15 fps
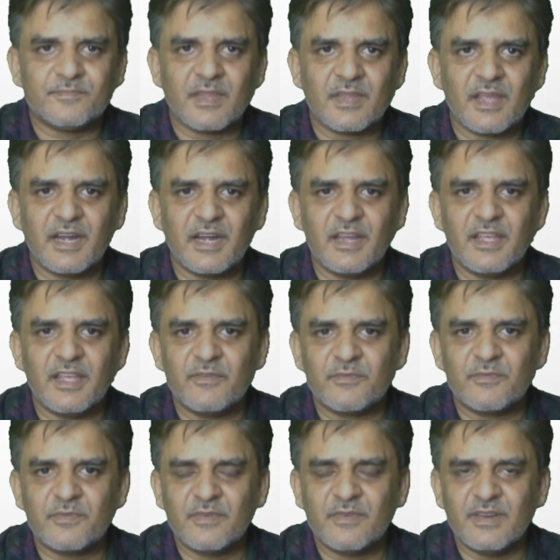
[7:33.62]
And if
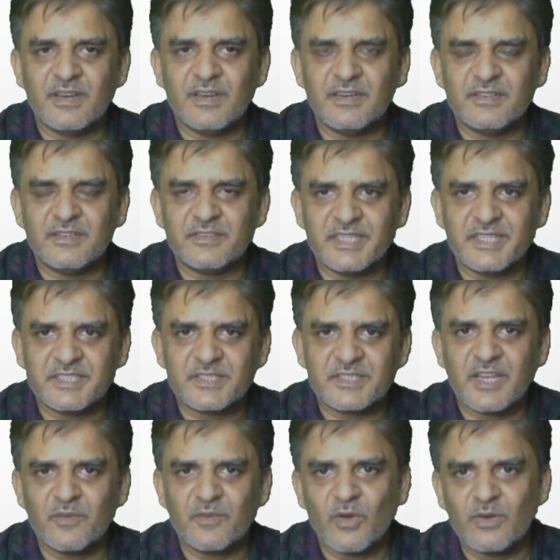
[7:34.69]
risk
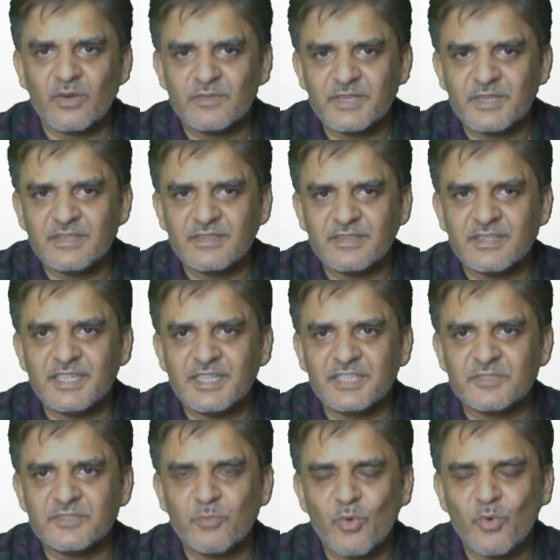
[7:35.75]
involved
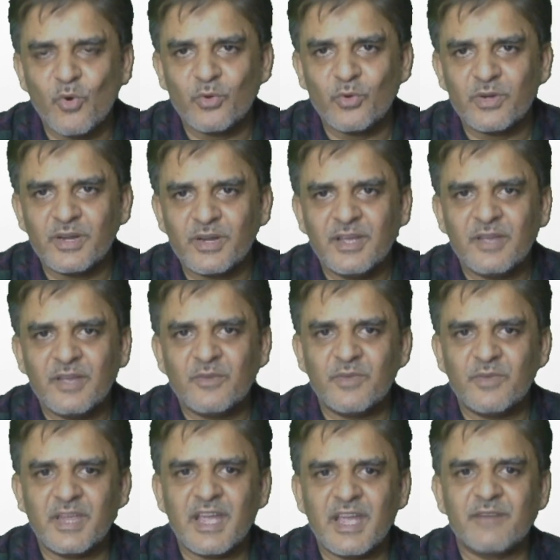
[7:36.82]
is more,
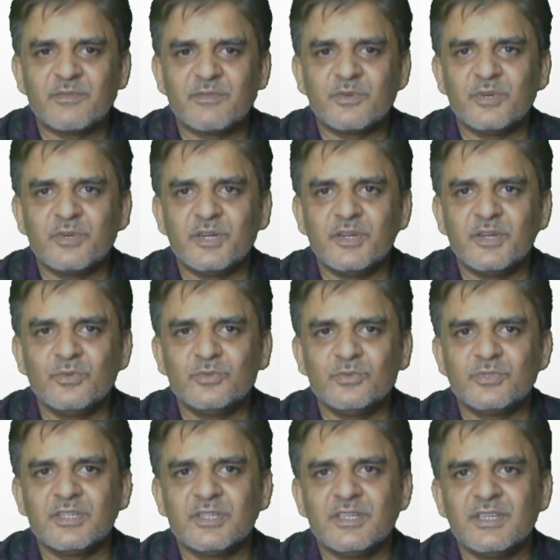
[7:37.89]
we have to
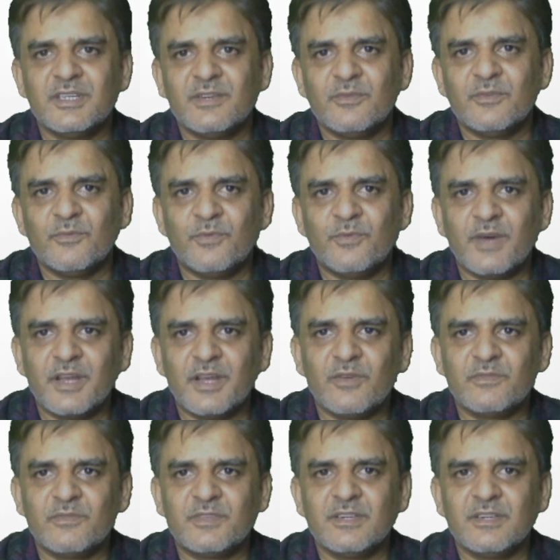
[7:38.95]
reduce one
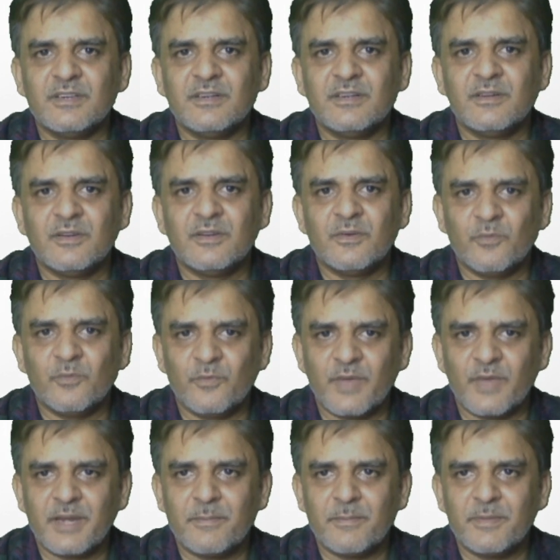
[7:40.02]
of the
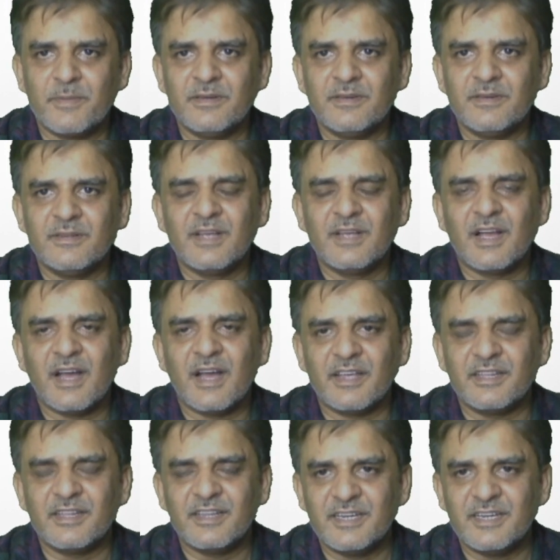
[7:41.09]
variable.
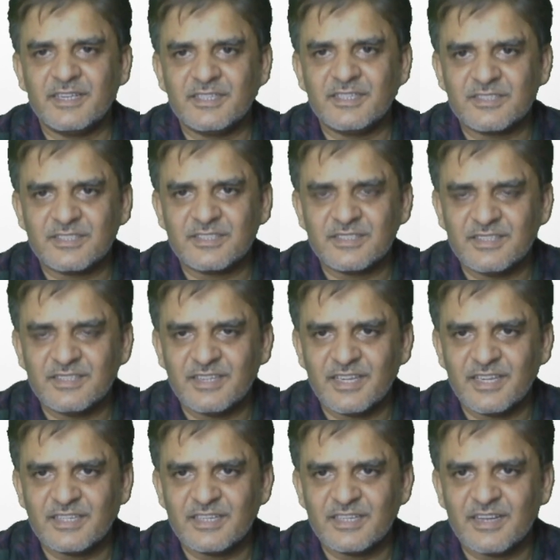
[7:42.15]
Either it is the
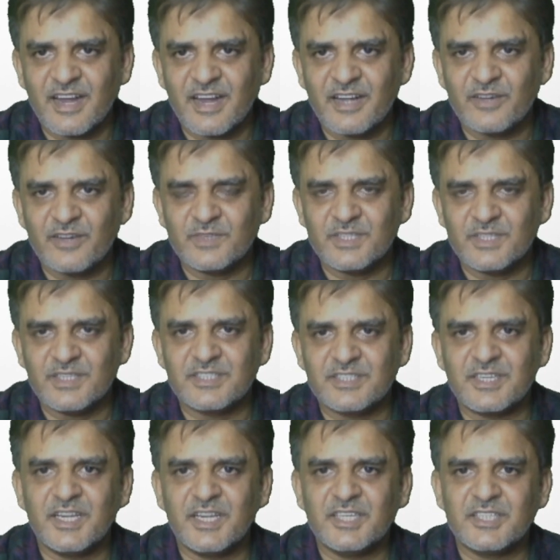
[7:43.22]
height of the
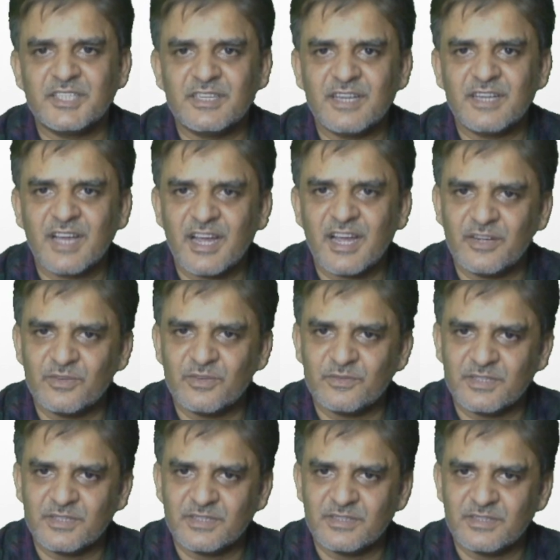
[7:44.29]
destination, height of
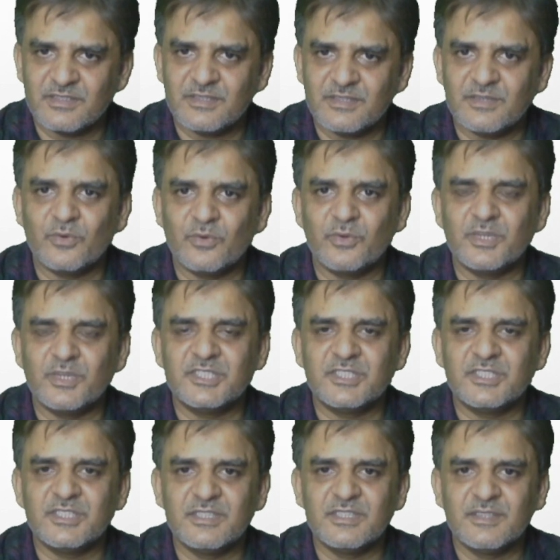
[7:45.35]
the
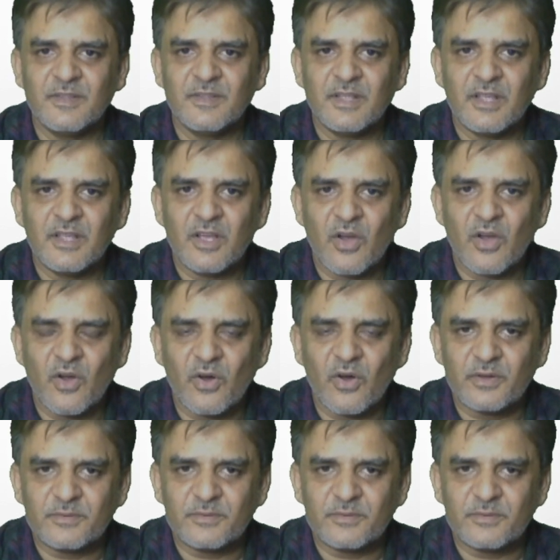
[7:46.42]
origin, or